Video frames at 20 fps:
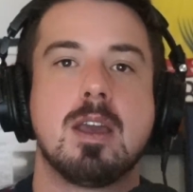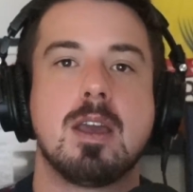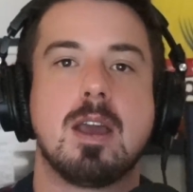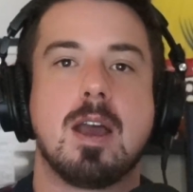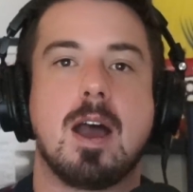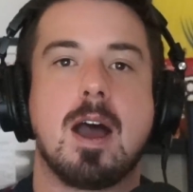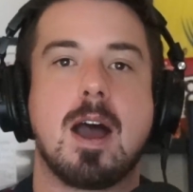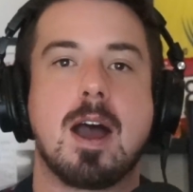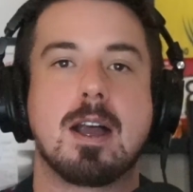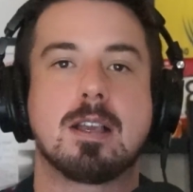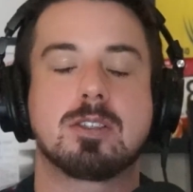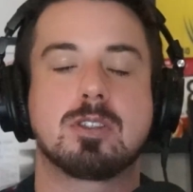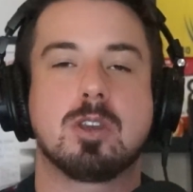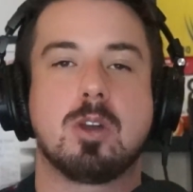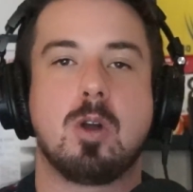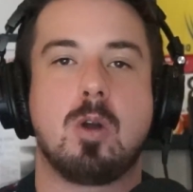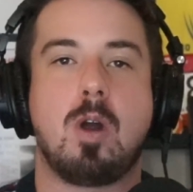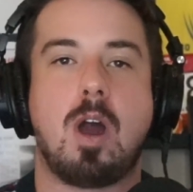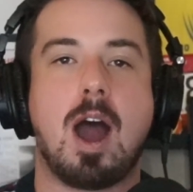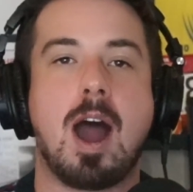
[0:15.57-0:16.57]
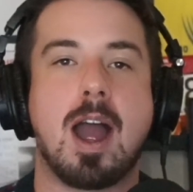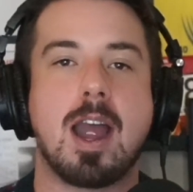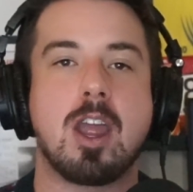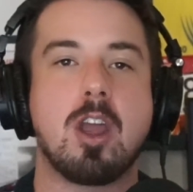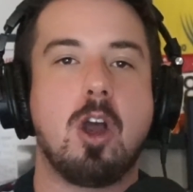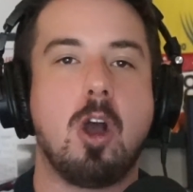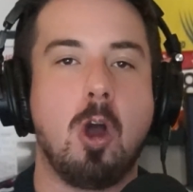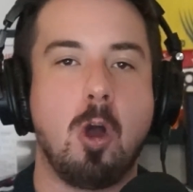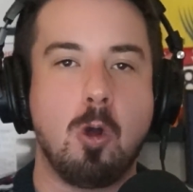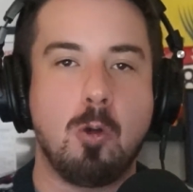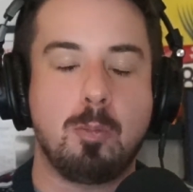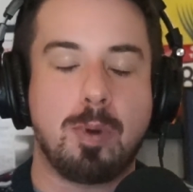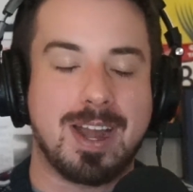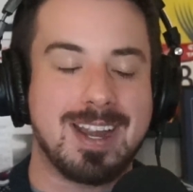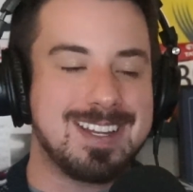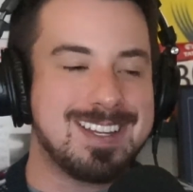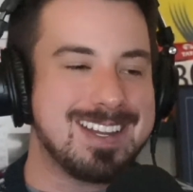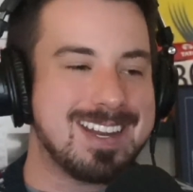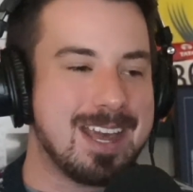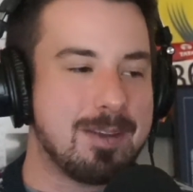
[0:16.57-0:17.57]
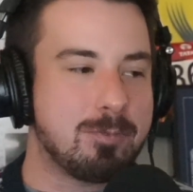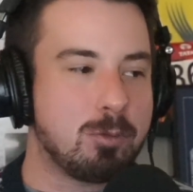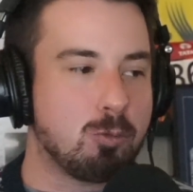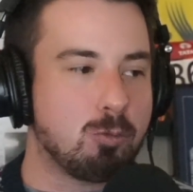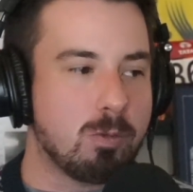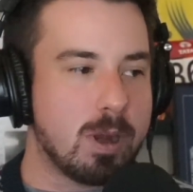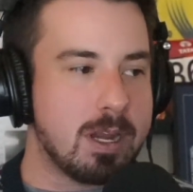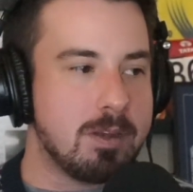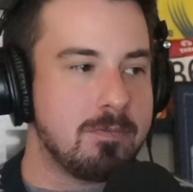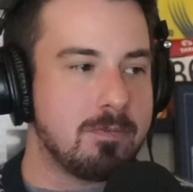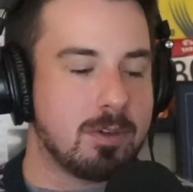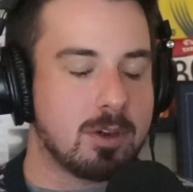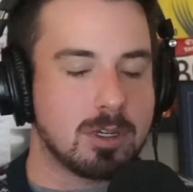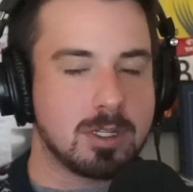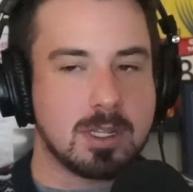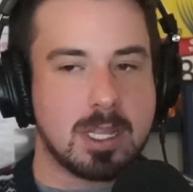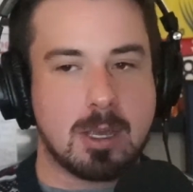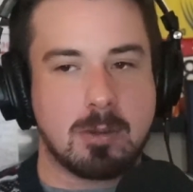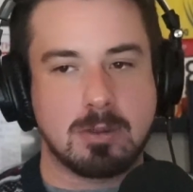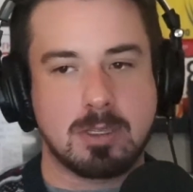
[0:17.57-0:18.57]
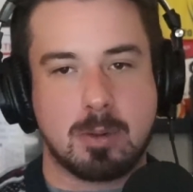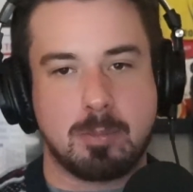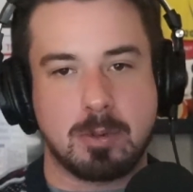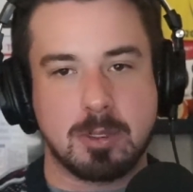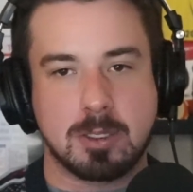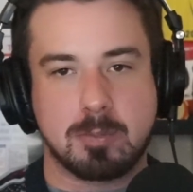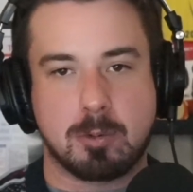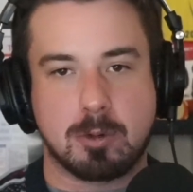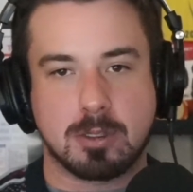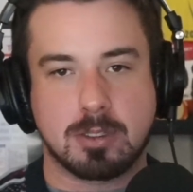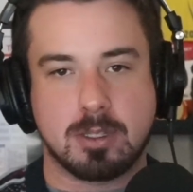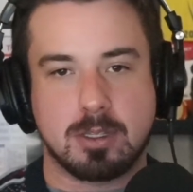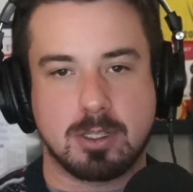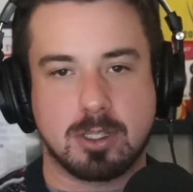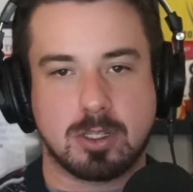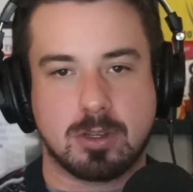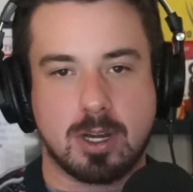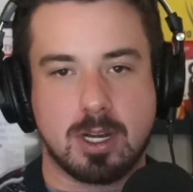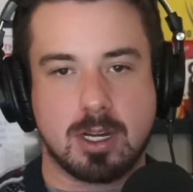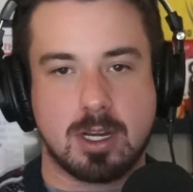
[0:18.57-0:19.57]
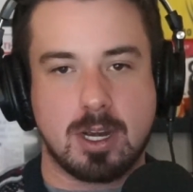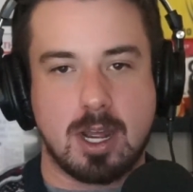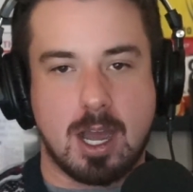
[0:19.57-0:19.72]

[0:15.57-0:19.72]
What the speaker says: So I hope I did have a written version that was up on Sports Illustrated.